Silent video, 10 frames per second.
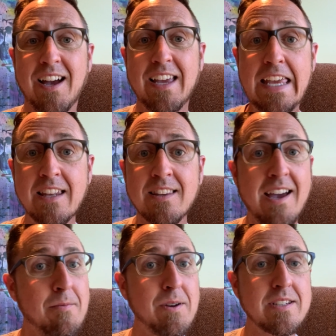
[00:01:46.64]
in
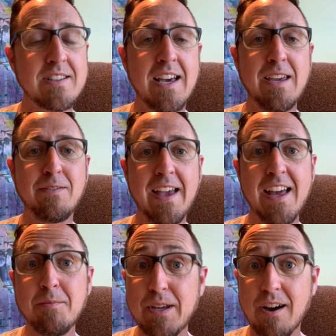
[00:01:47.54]
Lambrick's life
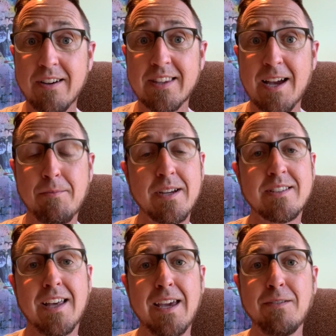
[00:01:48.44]
and beyond
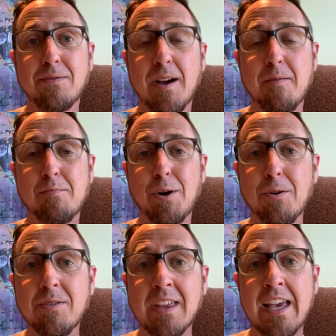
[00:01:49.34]
Lambrick's life.
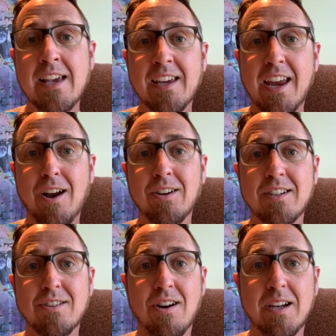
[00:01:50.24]
Both Karen
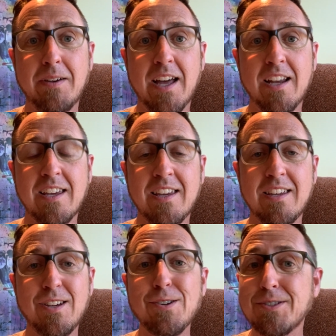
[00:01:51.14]
and Don have had a
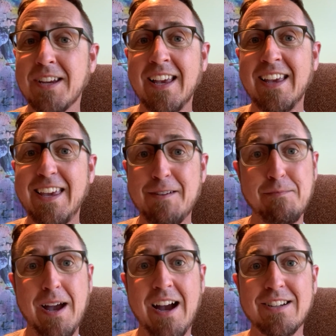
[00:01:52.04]
huge
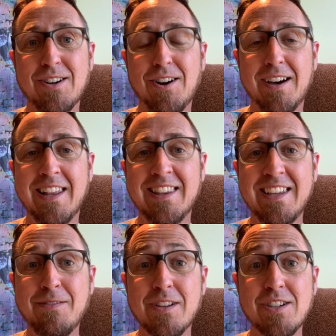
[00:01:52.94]
impact on the
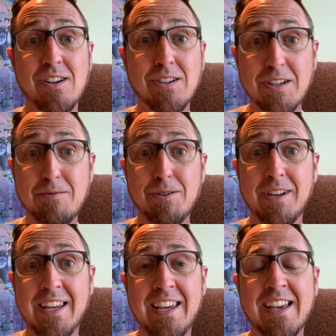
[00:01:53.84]
evangelical
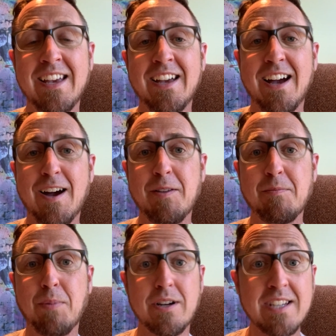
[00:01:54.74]
community,
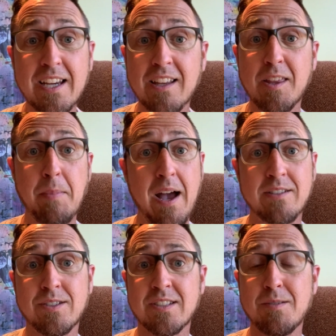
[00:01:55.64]
particularly the
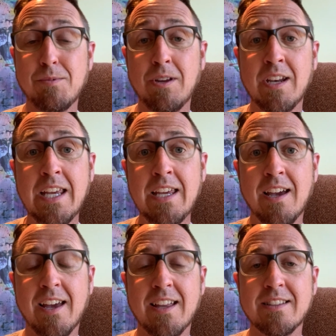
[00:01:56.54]
pastor's community
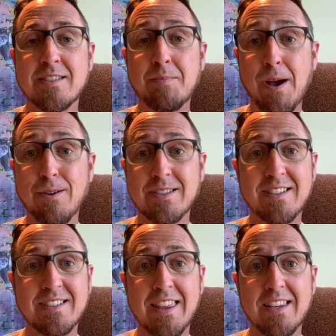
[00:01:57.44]
and
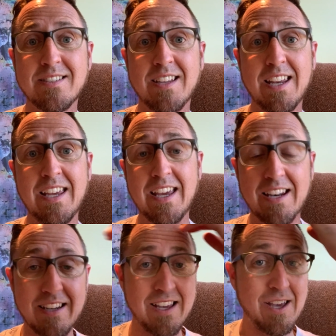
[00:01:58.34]
spouses in this city,
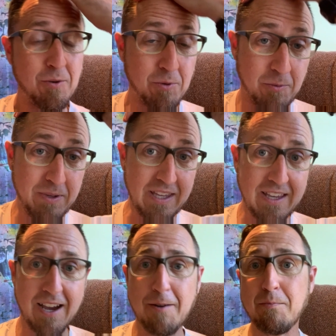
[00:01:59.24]
and will
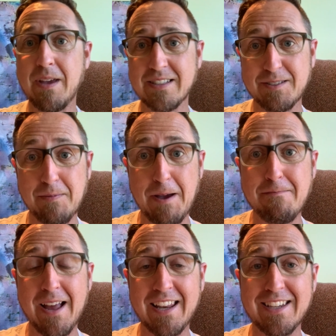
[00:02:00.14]
be missed by
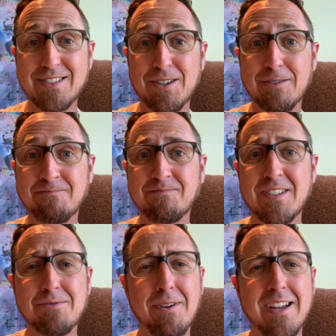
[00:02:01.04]
many. So
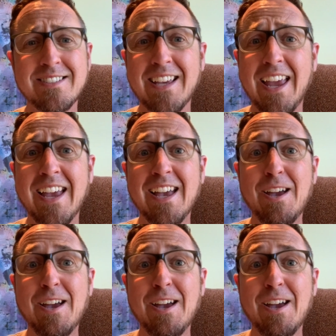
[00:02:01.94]
just want to say